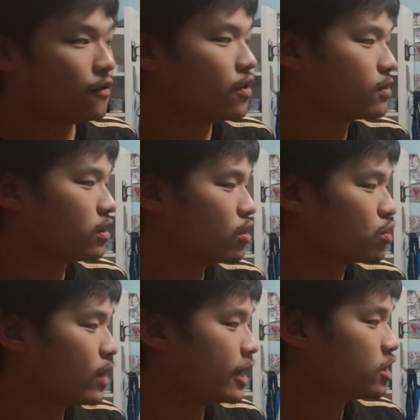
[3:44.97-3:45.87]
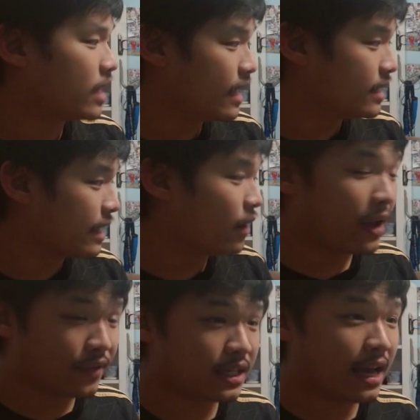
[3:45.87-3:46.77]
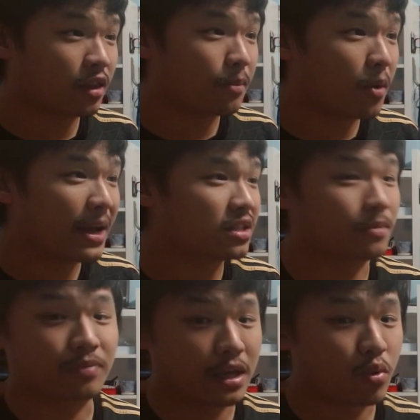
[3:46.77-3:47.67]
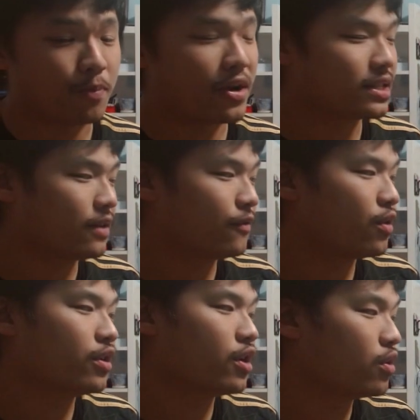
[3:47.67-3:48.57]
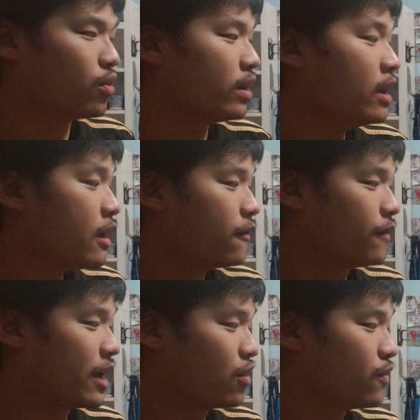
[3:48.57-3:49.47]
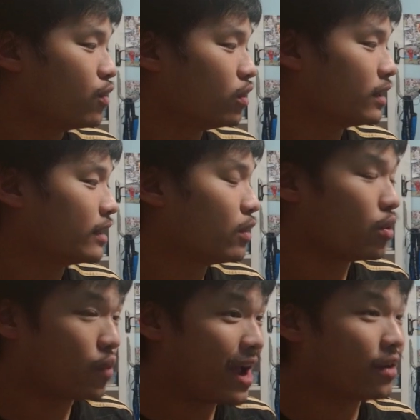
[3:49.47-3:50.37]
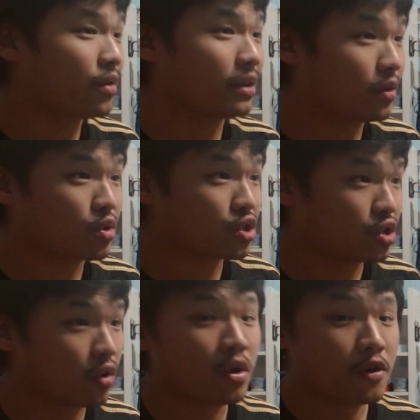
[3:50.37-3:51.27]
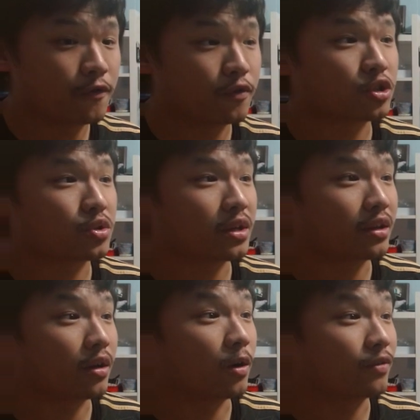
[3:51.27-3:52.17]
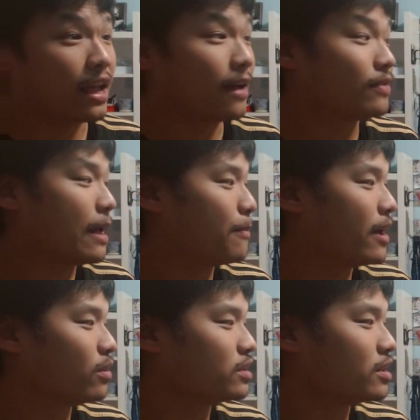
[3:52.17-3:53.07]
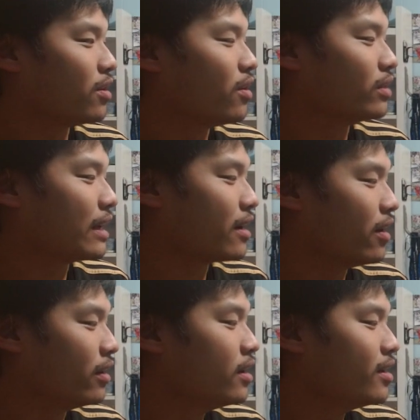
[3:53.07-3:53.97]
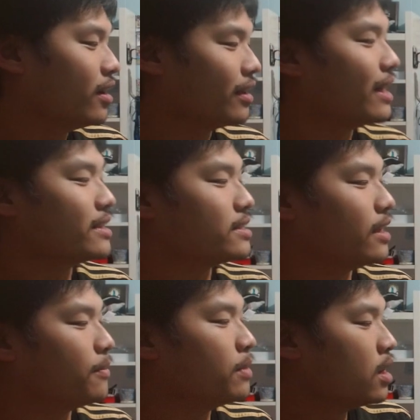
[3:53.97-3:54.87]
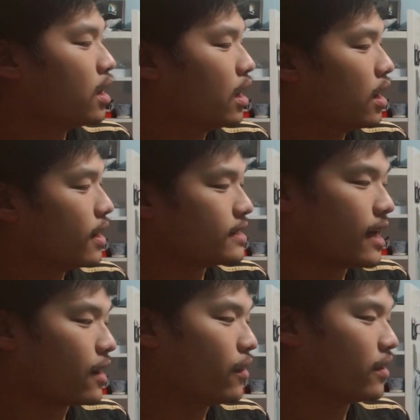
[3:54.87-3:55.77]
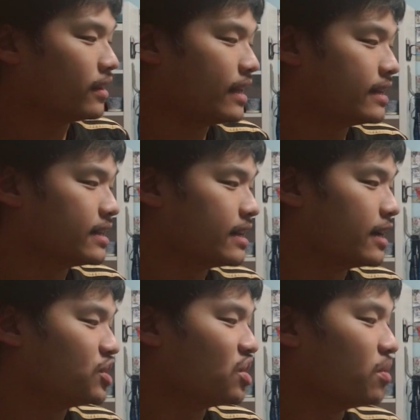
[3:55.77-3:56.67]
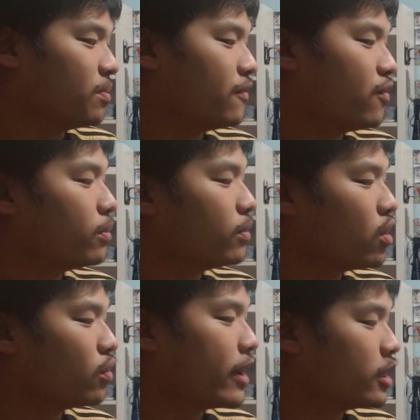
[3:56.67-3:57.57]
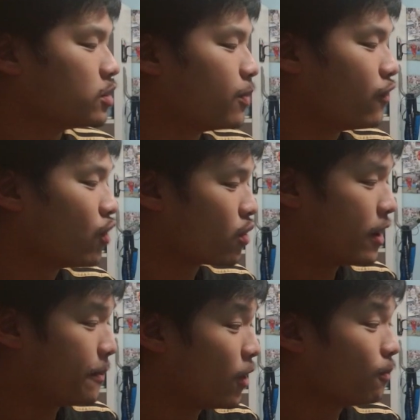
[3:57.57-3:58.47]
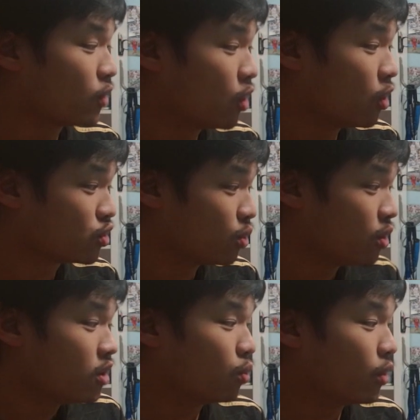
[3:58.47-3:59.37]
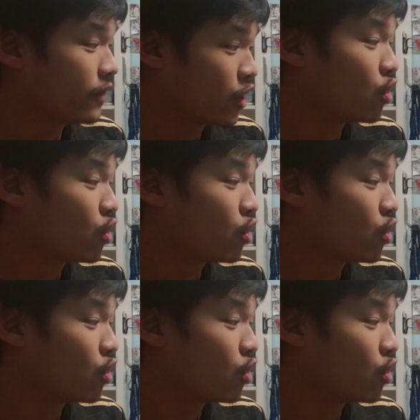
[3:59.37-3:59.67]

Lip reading: from close range as LAFC had the momentum. They were pressing for another one. Vancouver looked like they were rattled and they were still frustrated of that penalty call that got against them. Takuoka then denied Tillman from long range before Crepo, almost with a